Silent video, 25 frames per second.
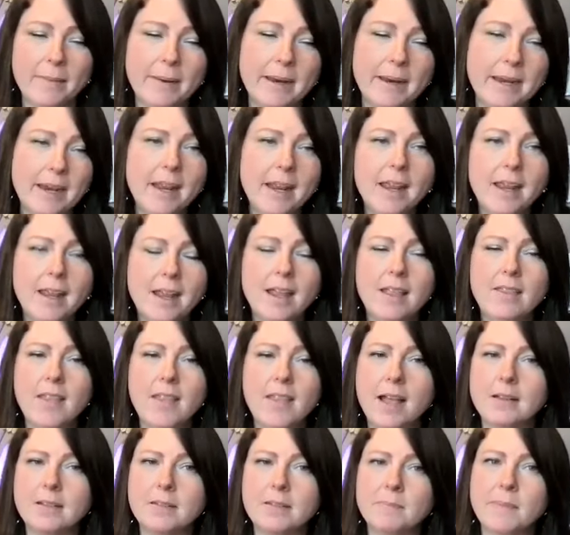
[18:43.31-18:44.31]
I mean,
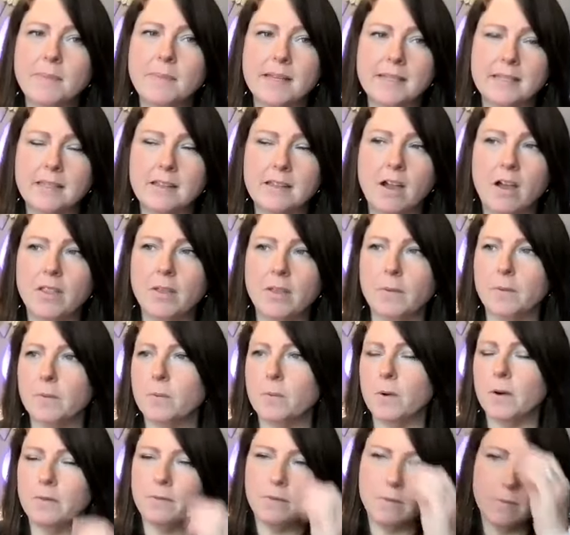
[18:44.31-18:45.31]
that's basically all that would
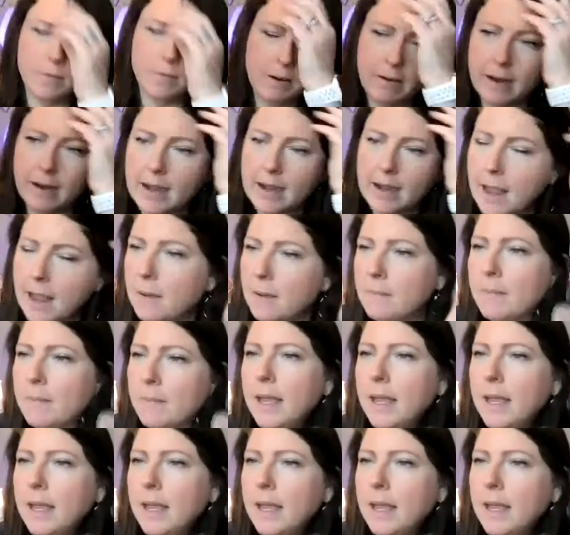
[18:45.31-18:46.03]
work for me right now.